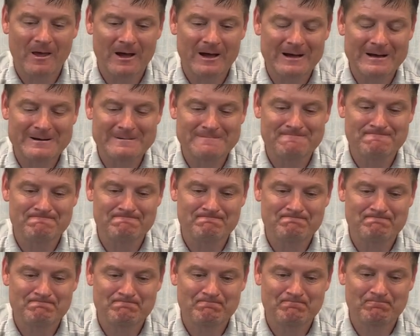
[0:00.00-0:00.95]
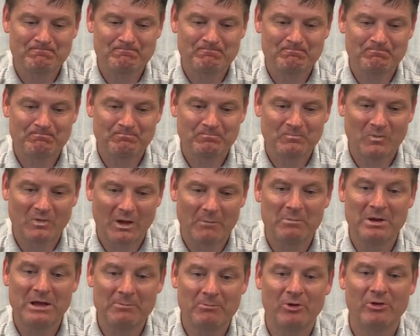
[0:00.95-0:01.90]
um,
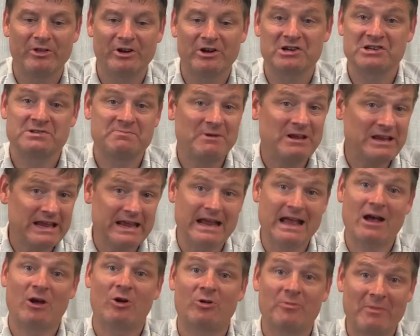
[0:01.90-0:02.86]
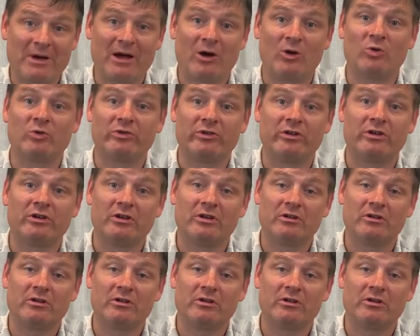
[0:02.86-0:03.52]
people that are speaking out about